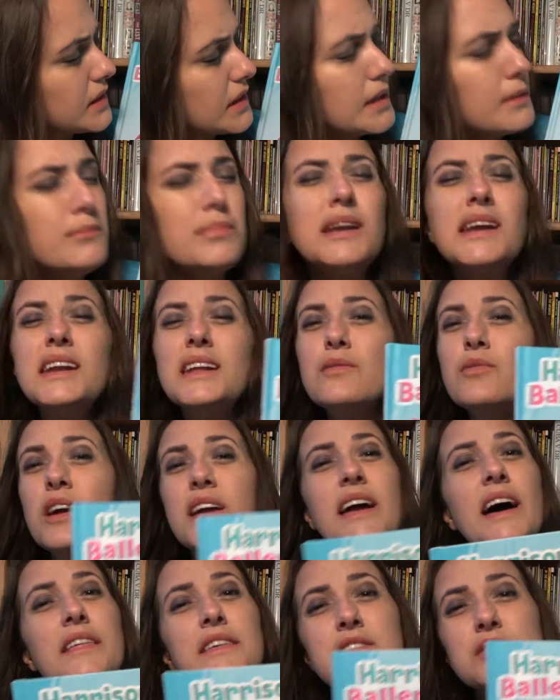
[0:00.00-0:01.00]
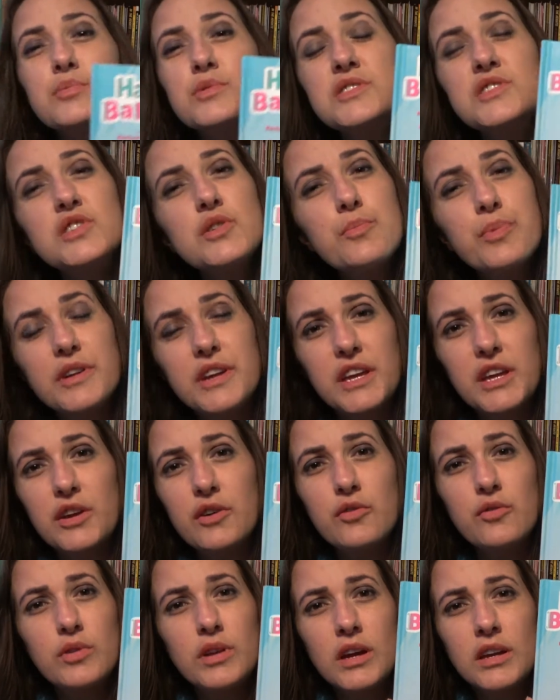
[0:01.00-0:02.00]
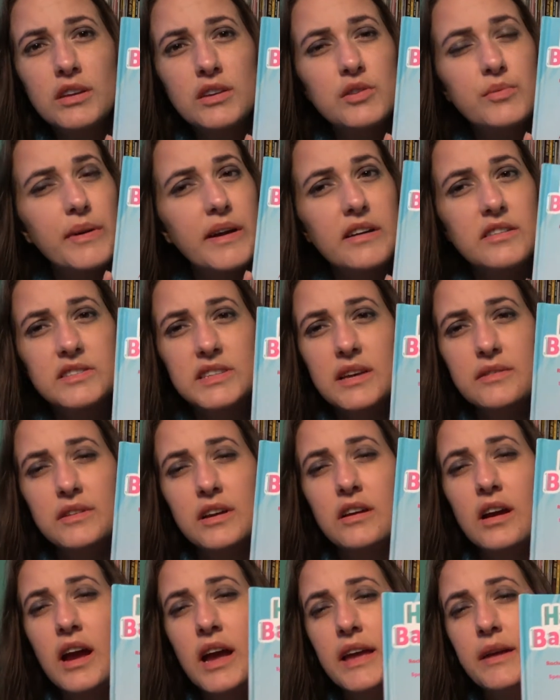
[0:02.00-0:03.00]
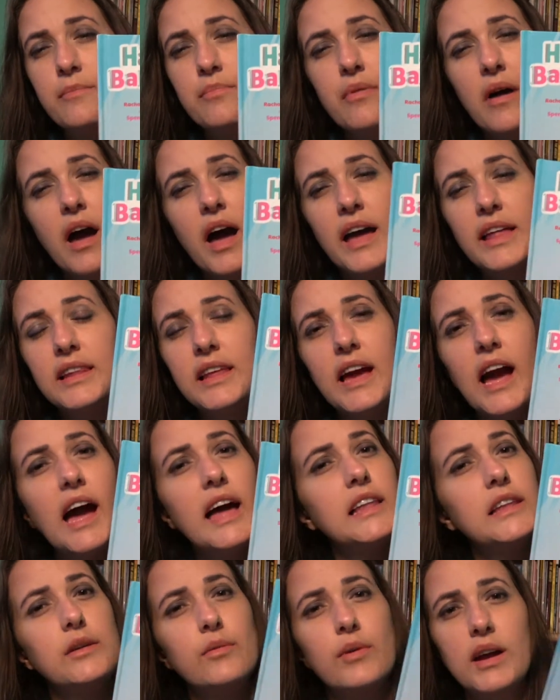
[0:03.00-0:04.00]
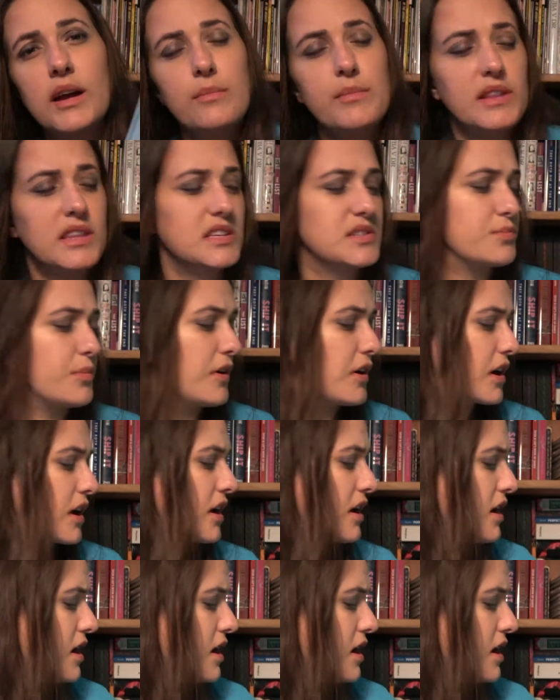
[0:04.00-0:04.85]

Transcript: But anyway, yeah, this was super cute. You parents out there, I highly recommend this book.